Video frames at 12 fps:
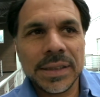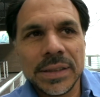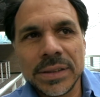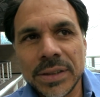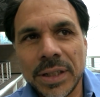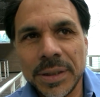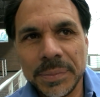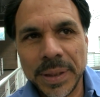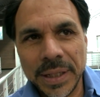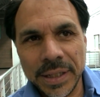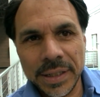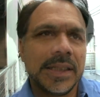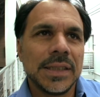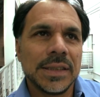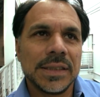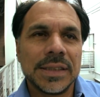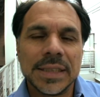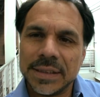So the starting pay
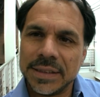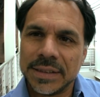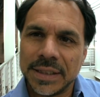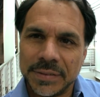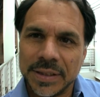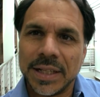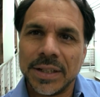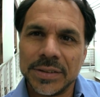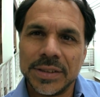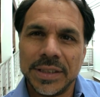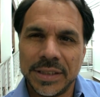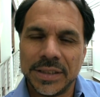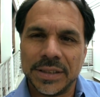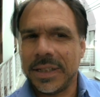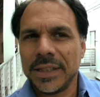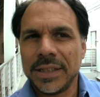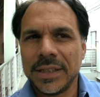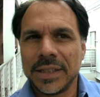is 67000 a year.
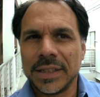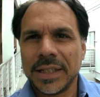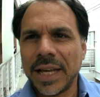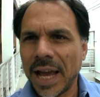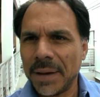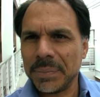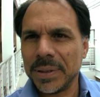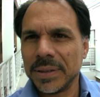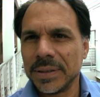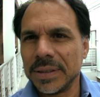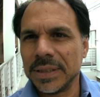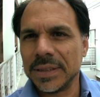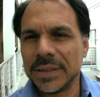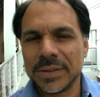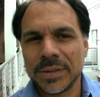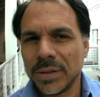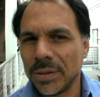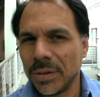The uh, cap
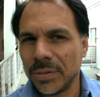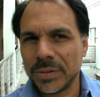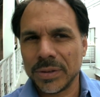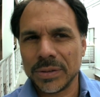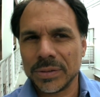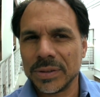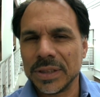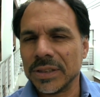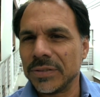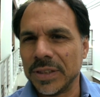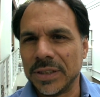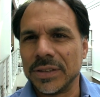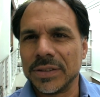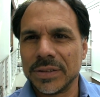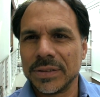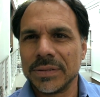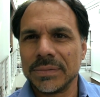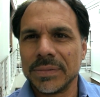is over six
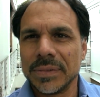figures.